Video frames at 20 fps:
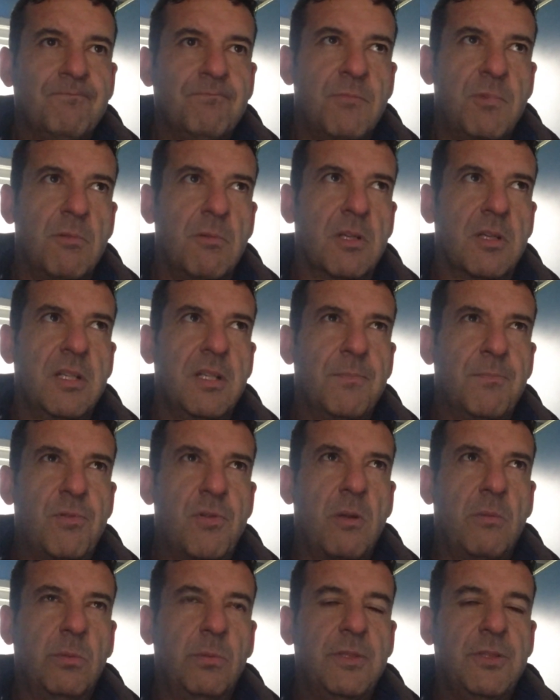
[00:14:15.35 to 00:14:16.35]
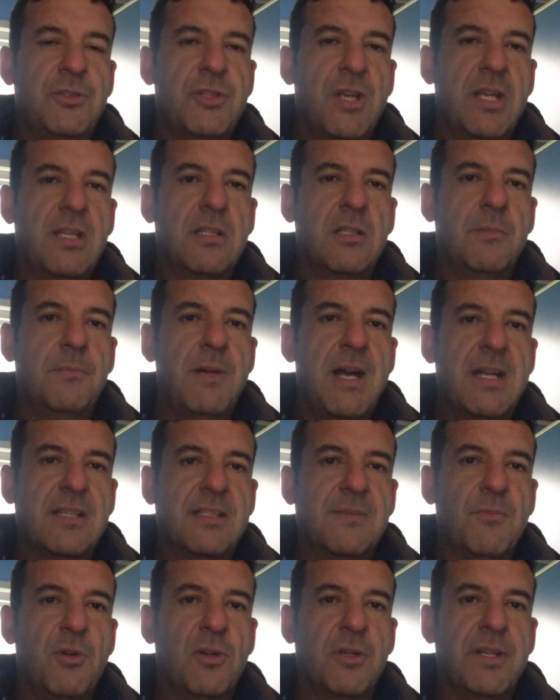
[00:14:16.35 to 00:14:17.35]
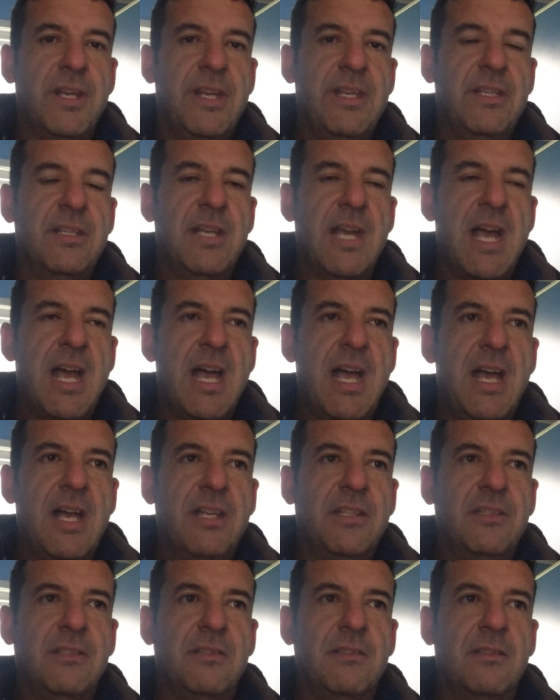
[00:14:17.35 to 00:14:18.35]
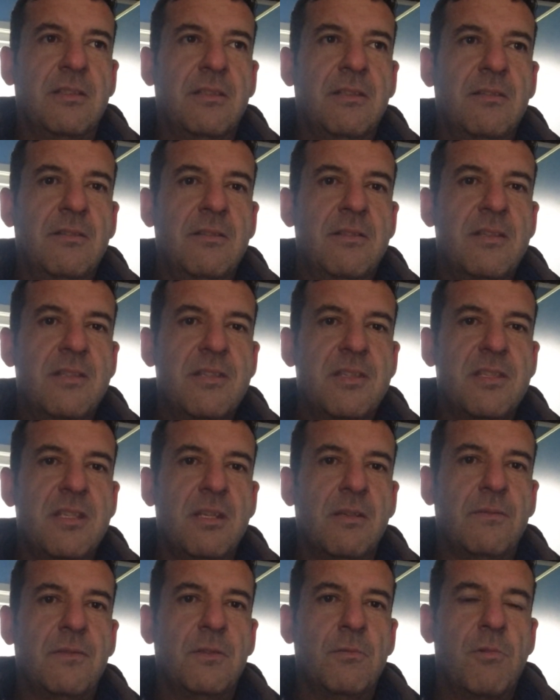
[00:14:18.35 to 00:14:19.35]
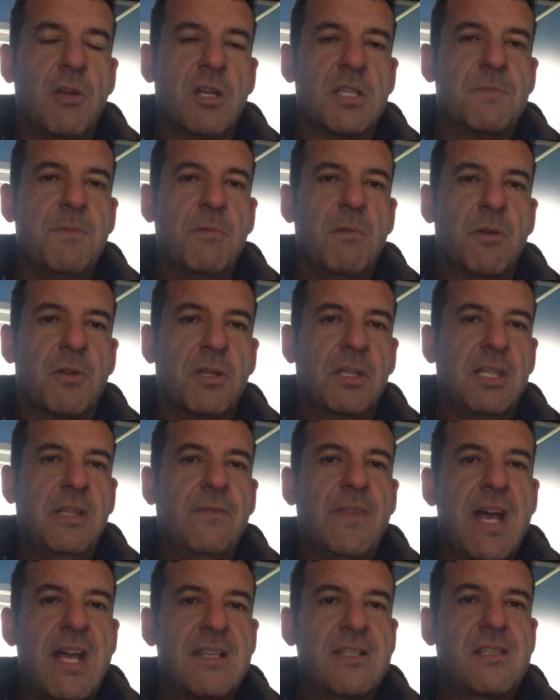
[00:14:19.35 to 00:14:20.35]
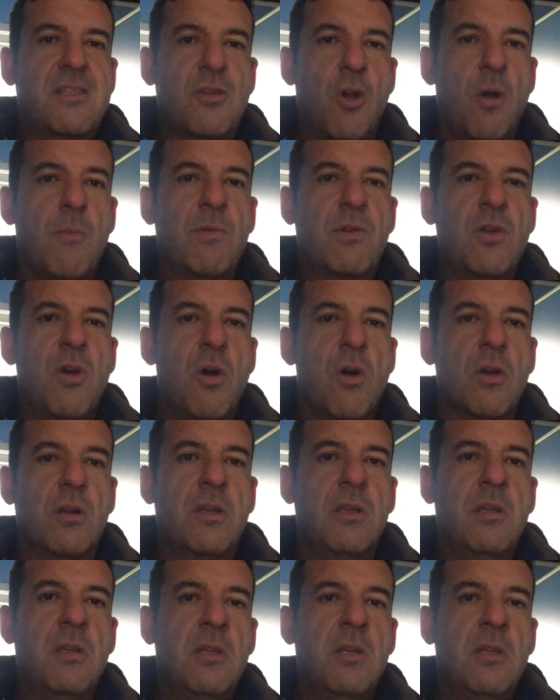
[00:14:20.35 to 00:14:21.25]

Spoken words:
but we're going to probably try and come back tomorrow night and see if it works. But we're going to leave that stopcock